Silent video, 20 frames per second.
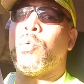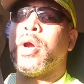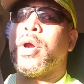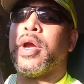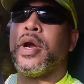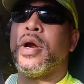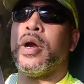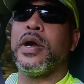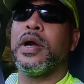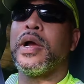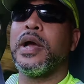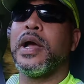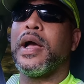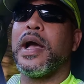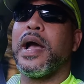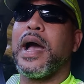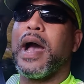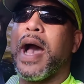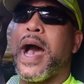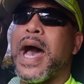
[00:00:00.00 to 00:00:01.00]
where
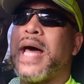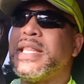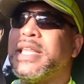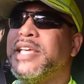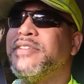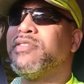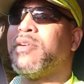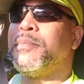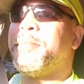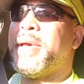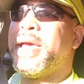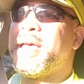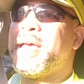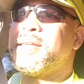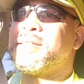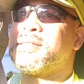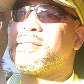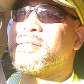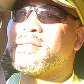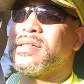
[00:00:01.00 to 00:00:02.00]
I leave a
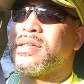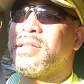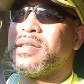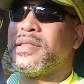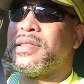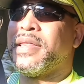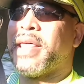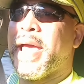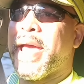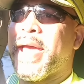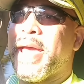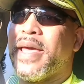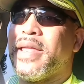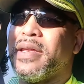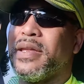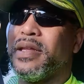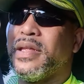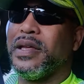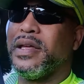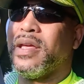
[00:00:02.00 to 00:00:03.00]
mess that
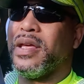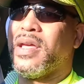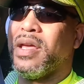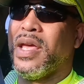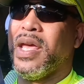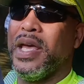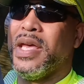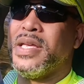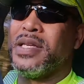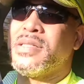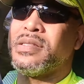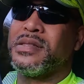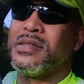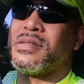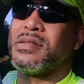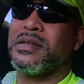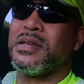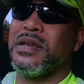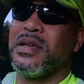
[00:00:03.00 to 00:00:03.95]
is